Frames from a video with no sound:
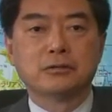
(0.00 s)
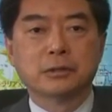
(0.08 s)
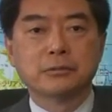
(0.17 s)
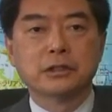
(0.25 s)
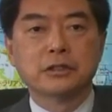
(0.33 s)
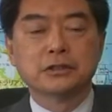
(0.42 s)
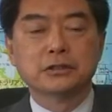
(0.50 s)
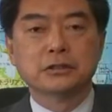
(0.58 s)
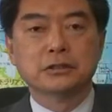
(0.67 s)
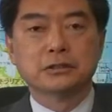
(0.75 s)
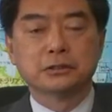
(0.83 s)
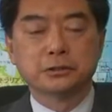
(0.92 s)
from the list
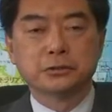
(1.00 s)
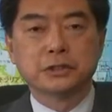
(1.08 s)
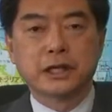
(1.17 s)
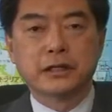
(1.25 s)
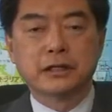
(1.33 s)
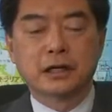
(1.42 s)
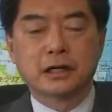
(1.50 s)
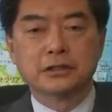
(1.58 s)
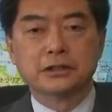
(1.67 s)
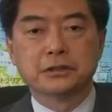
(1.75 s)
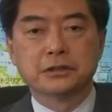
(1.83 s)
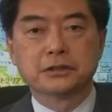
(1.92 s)
introduced at
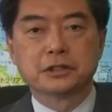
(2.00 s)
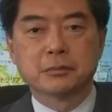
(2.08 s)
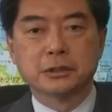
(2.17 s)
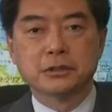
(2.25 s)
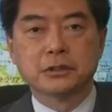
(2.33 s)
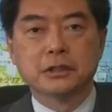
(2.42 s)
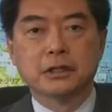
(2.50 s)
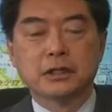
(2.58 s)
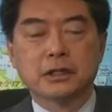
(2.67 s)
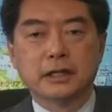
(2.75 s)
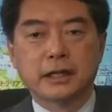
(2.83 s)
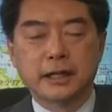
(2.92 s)
last year's summit,
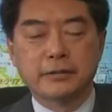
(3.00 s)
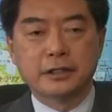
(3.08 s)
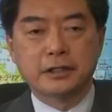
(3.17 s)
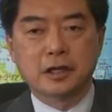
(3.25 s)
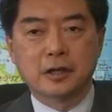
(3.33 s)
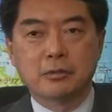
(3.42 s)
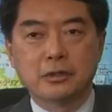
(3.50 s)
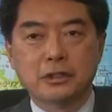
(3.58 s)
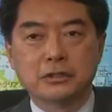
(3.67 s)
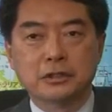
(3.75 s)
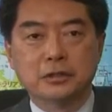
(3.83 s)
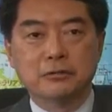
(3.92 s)
and that
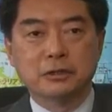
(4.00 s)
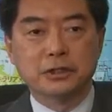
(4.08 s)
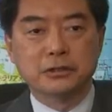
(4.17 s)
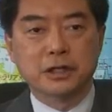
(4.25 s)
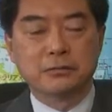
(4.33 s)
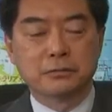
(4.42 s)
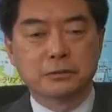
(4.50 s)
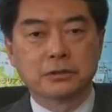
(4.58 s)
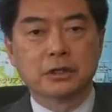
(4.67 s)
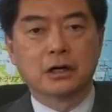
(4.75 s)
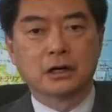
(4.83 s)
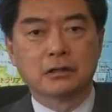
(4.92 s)
companies' innovation
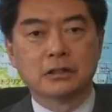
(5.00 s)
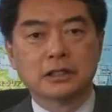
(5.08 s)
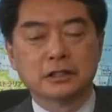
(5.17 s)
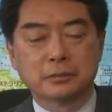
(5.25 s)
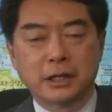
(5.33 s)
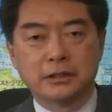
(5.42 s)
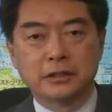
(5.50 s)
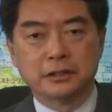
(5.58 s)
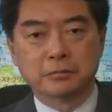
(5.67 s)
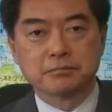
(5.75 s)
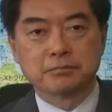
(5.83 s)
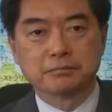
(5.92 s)
efforts are expanding.
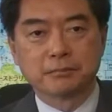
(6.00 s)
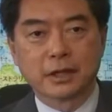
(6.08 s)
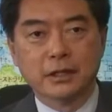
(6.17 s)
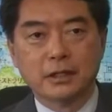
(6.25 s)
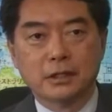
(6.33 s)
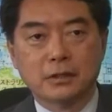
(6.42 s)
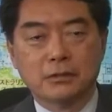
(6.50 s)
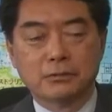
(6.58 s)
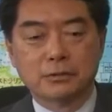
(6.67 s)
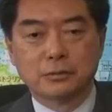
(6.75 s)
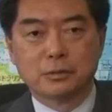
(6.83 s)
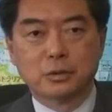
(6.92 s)

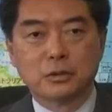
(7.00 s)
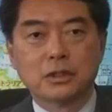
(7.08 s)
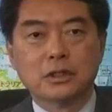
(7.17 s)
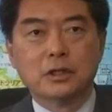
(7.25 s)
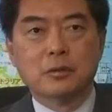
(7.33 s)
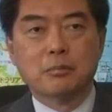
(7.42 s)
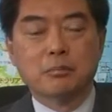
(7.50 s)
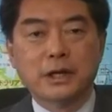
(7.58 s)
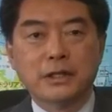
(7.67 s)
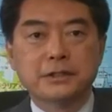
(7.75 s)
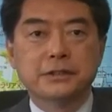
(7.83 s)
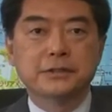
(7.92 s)
Furthermore,
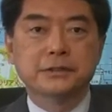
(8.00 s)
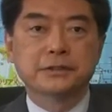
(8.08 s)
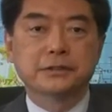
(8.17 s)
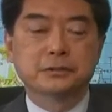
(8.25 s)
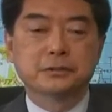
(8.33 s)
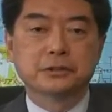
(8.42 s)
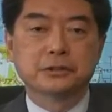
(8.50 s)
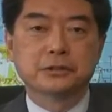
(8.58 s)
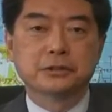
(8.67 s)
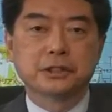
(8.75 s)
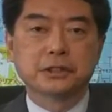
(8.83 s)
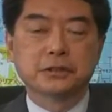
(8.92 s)
METI is
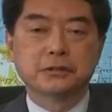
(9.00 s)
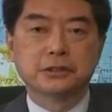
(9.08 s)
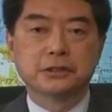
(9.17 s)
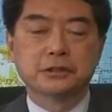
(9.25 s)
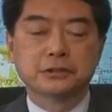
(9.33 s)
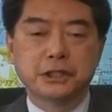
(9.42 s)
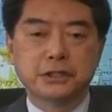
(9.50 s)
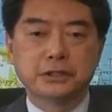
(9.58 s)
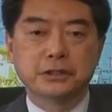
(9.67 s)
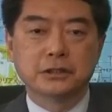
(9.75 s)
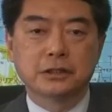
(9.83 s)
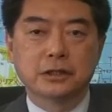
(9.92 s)
considering the
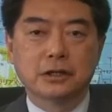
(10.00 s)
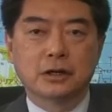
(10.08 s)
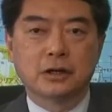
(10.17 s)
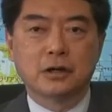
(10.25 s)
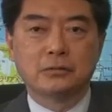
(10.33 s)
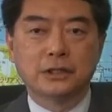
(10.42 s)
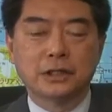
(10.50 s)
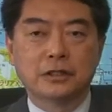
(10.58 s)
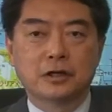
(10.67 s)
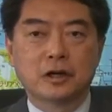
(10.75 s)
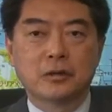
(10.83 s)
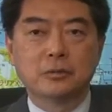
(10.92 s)
creation of a
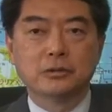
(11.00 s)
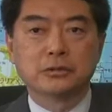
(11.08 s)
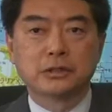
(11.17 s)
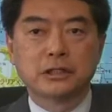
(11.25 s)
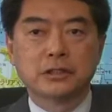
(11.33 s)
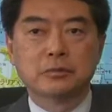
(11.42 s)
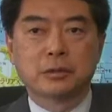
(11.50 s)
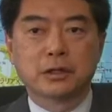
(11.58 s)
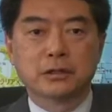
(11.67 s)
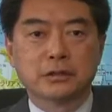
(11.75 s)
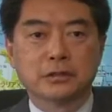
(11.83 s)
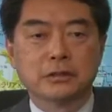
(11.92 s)
carbon credit
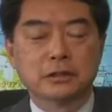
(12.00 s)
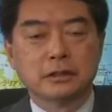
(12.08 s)
market